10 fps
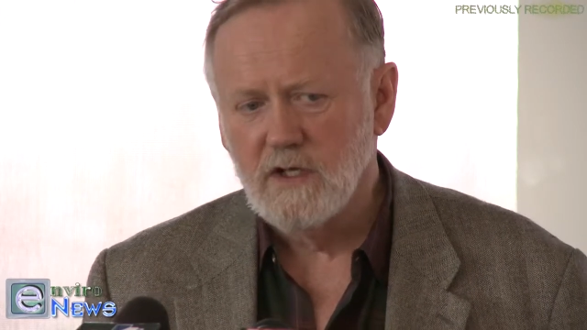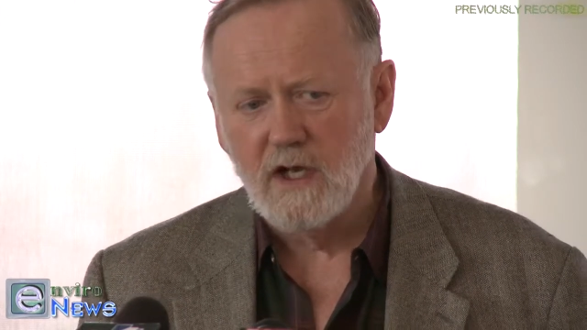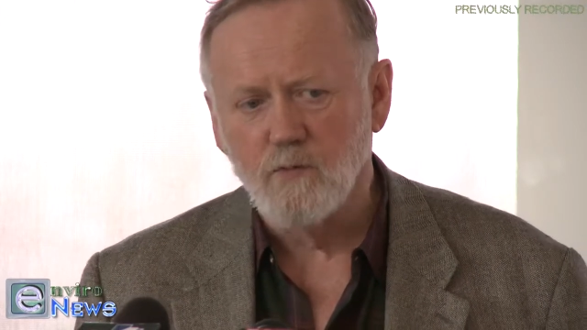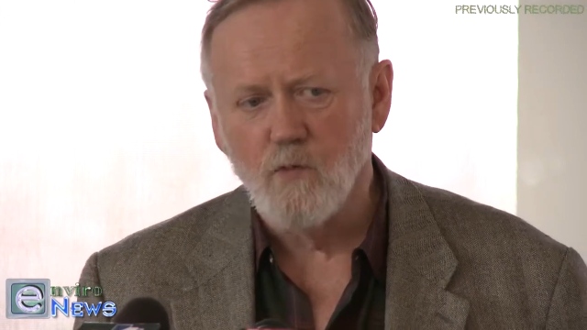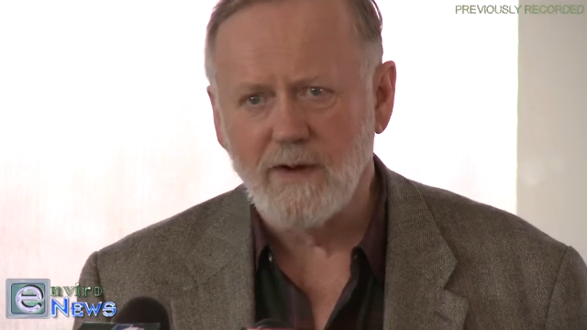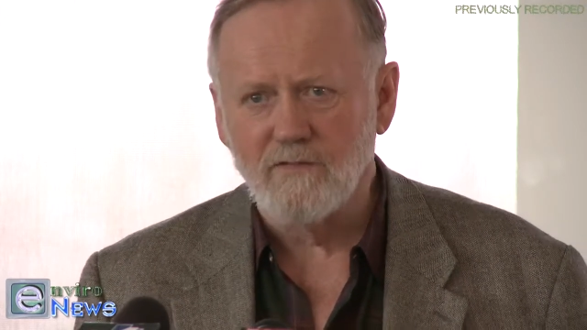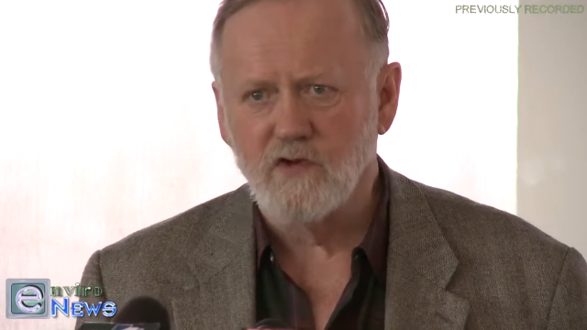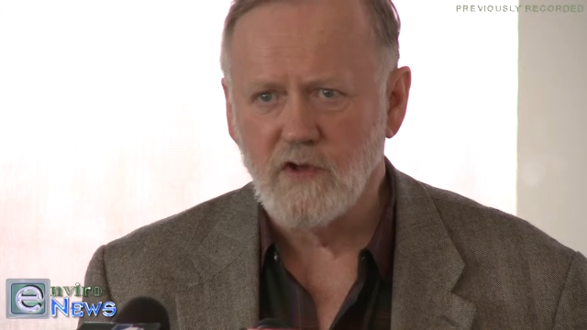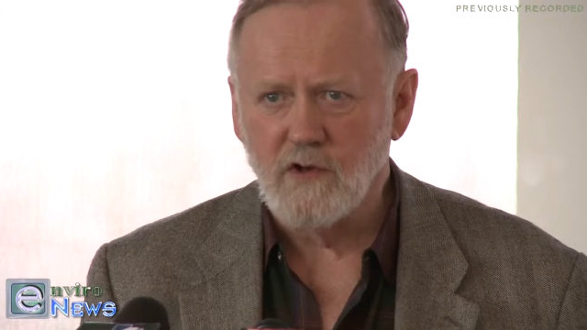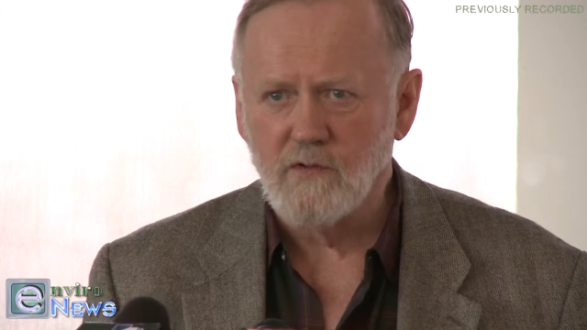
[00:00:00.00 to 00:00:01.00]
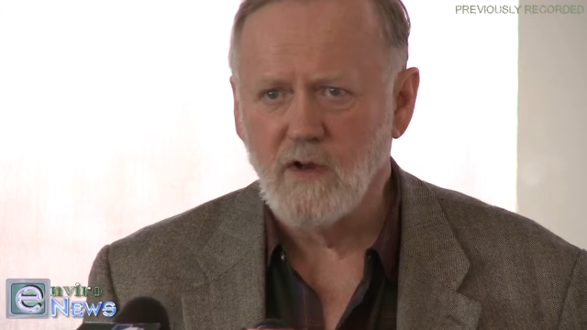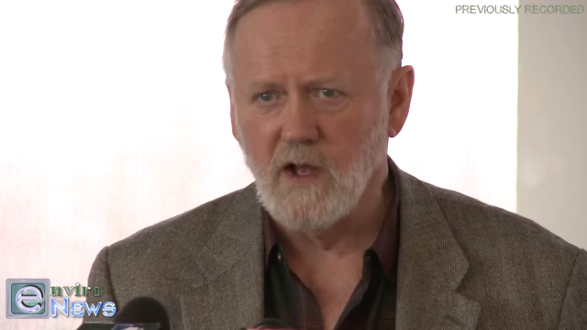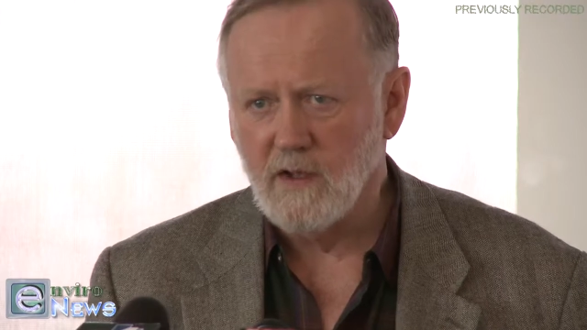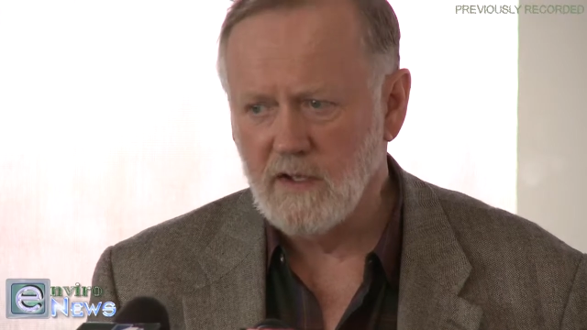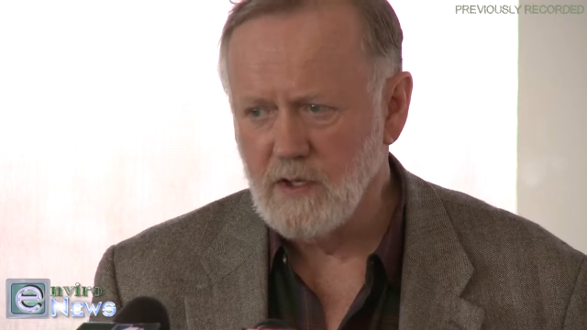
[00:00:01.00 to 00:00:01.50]
and whatever
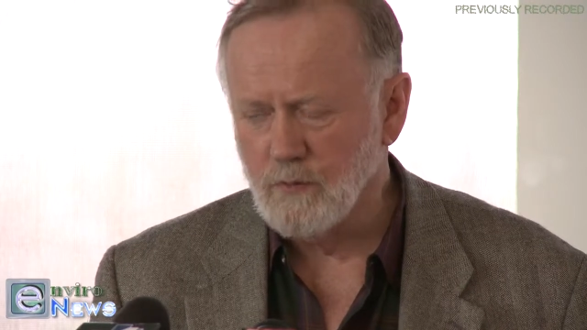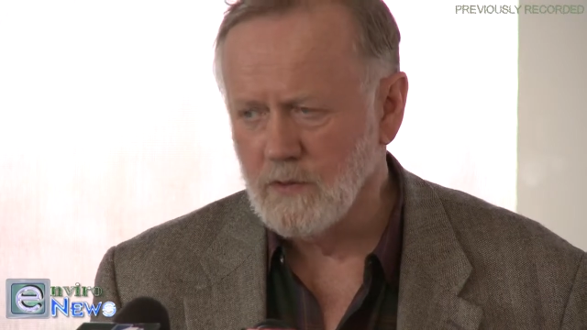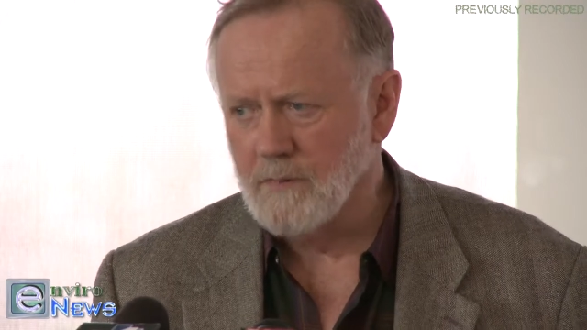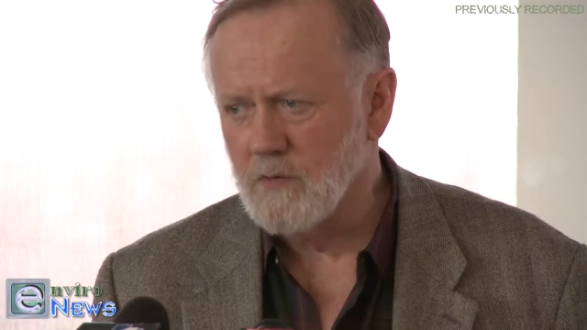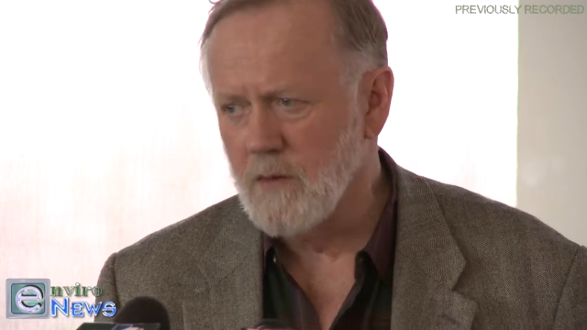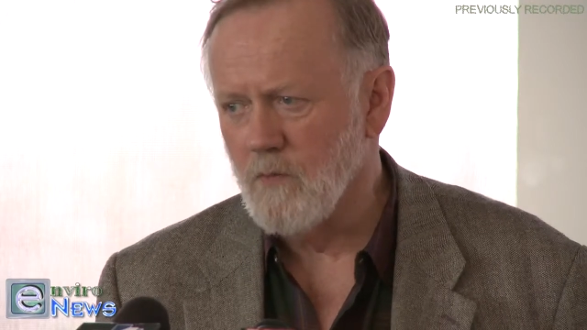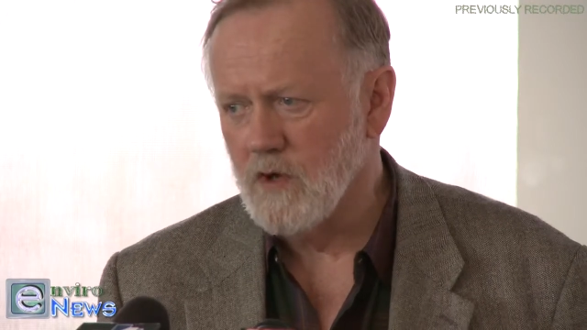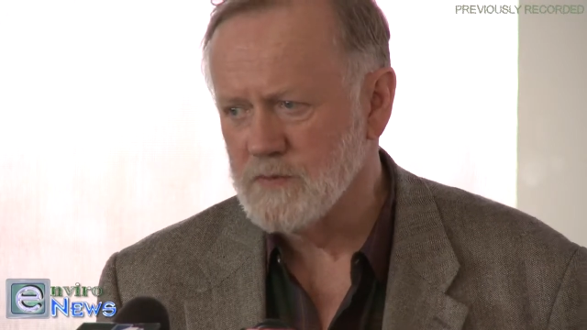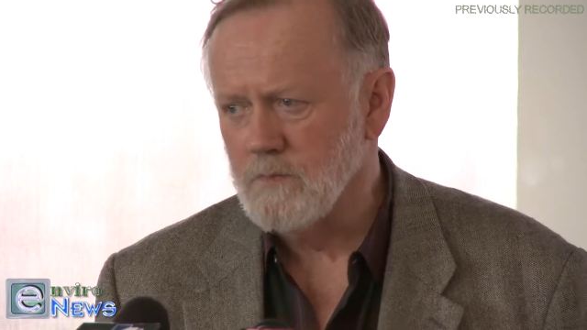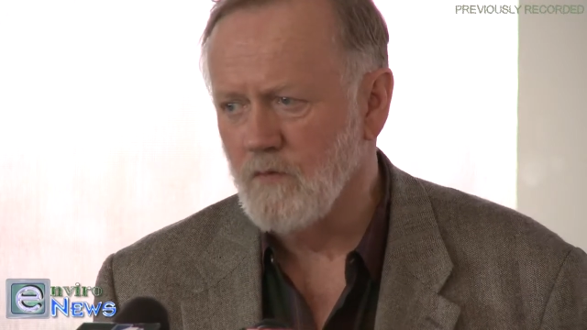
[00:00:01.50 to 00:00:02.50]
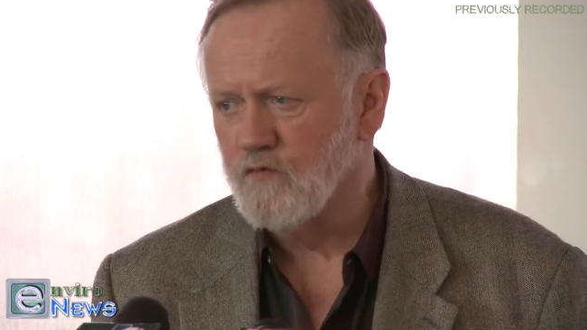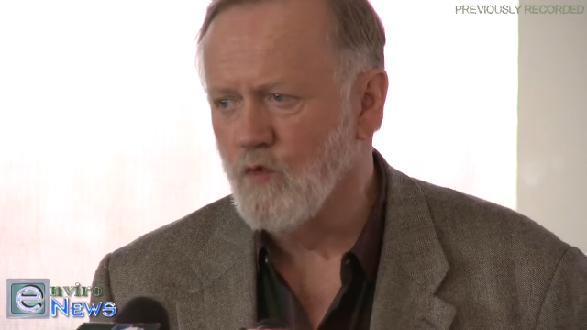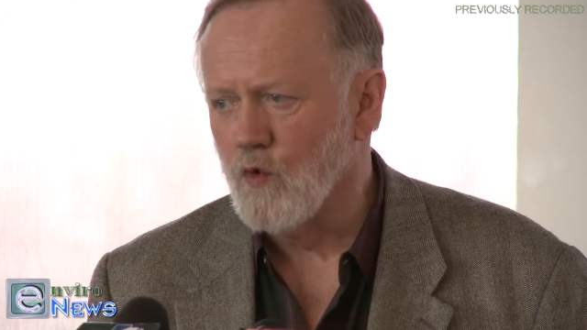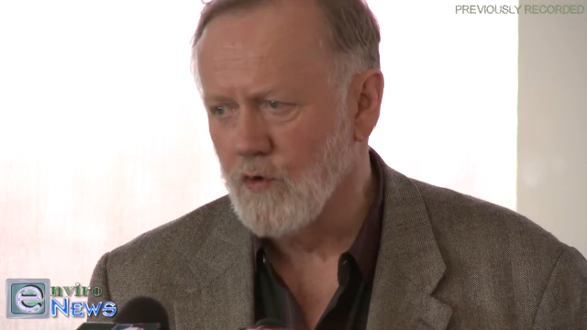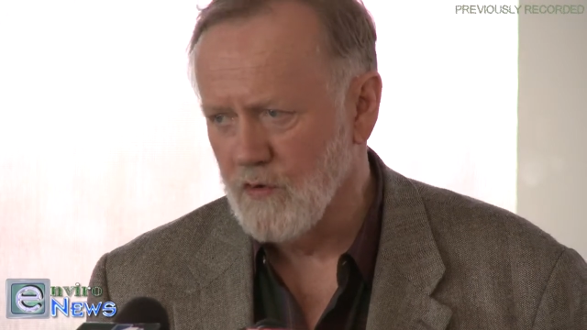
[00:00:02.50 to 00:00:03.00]
their equilibrium was
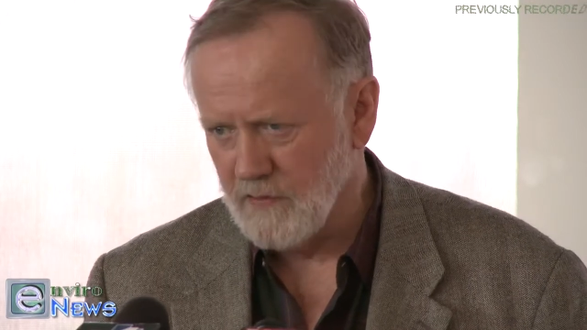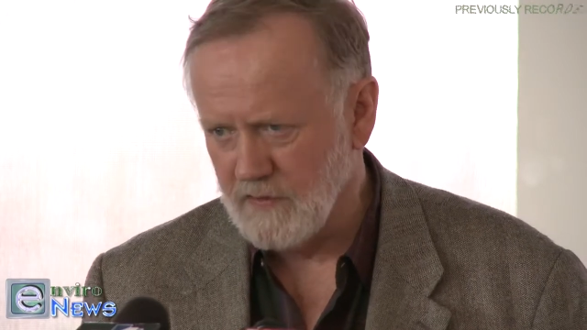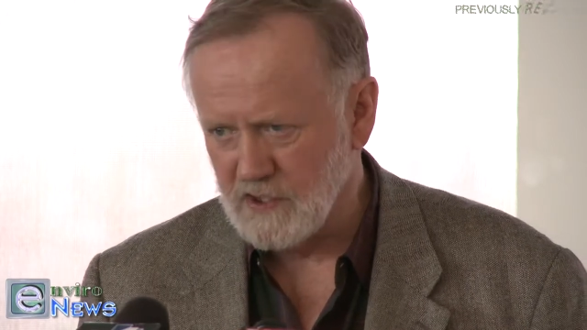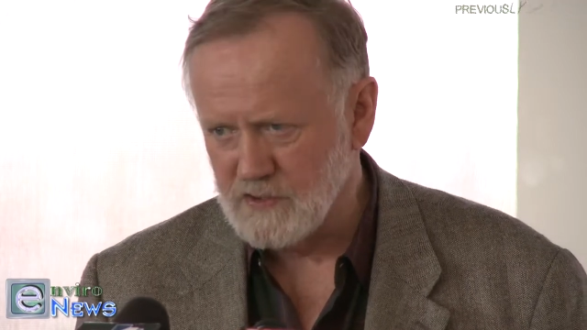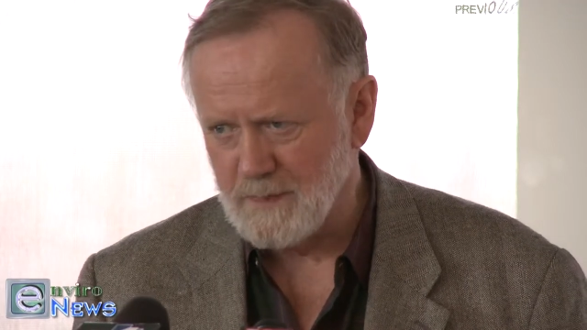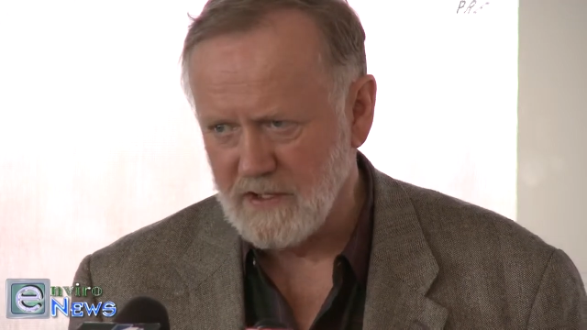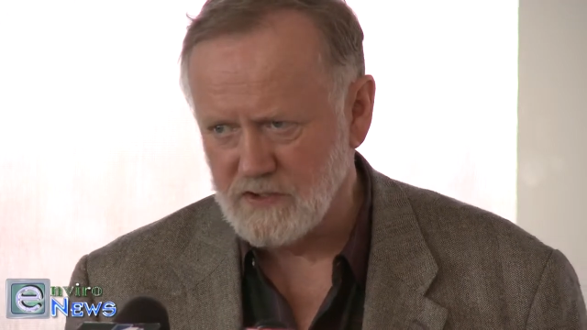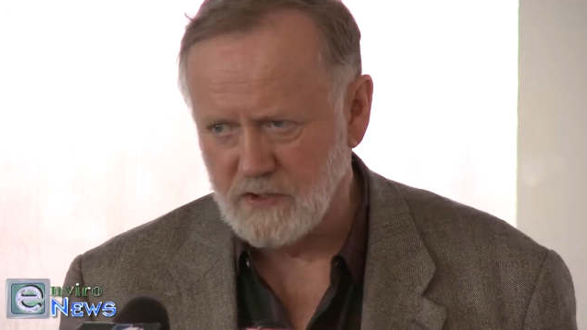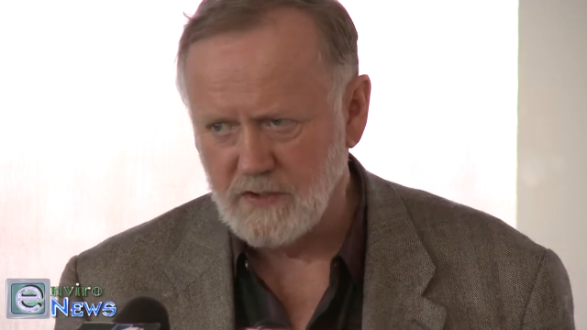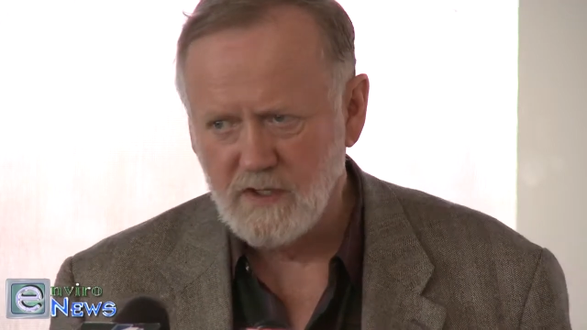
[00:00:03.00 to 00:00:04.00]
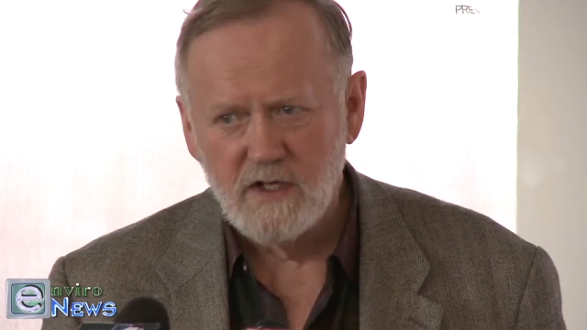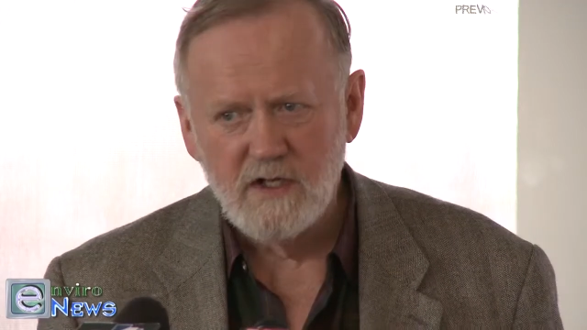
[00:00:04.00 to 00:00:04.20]
before the expansion.